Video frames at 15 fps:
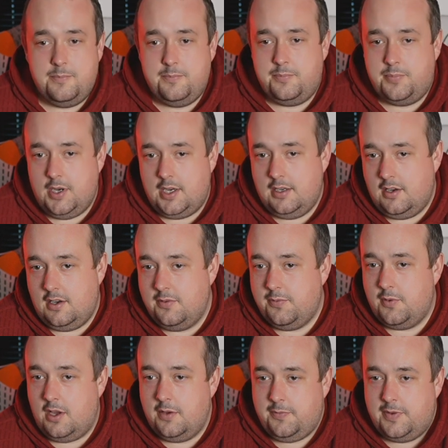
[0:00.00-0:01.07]
But
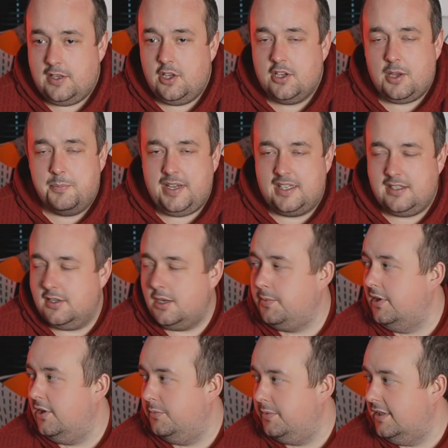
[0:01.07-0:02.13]
I feel like I picked it up a
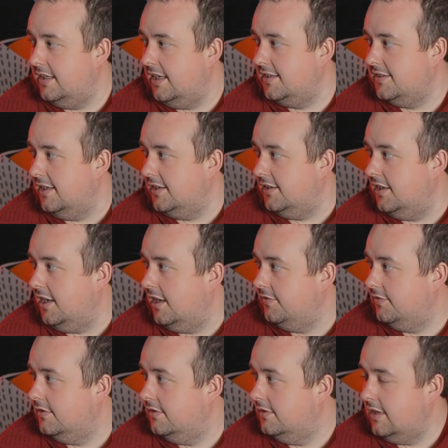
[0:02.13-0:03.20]
little bit in that second
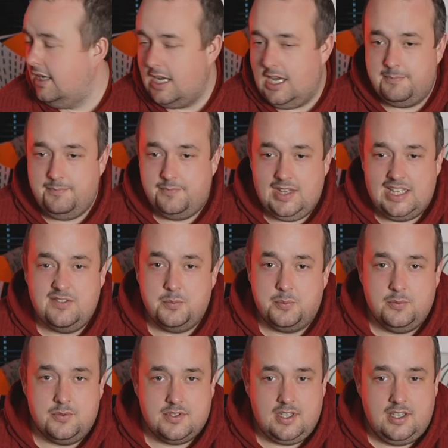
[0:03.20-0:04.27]
half.
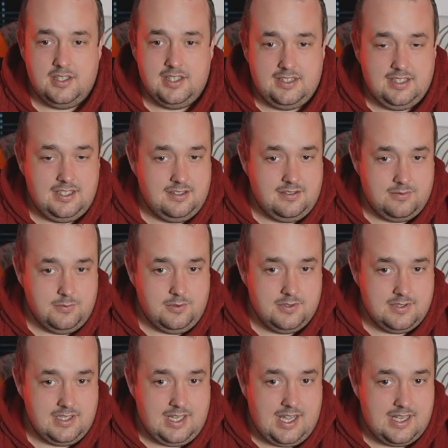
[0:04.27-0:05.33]
Liverpool certainly did towards
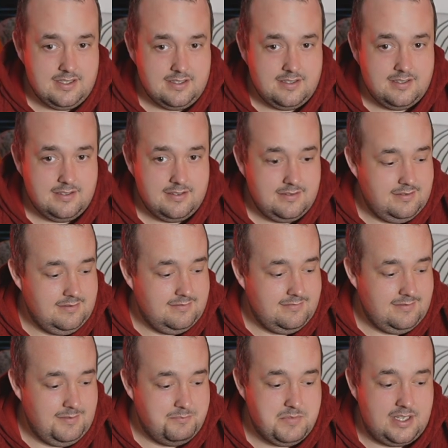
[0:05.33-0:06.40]
the last
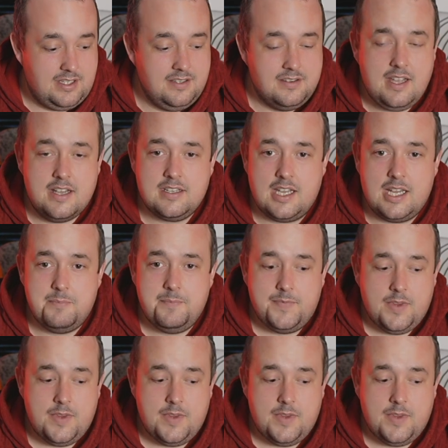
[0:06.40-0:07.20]
minute of that game.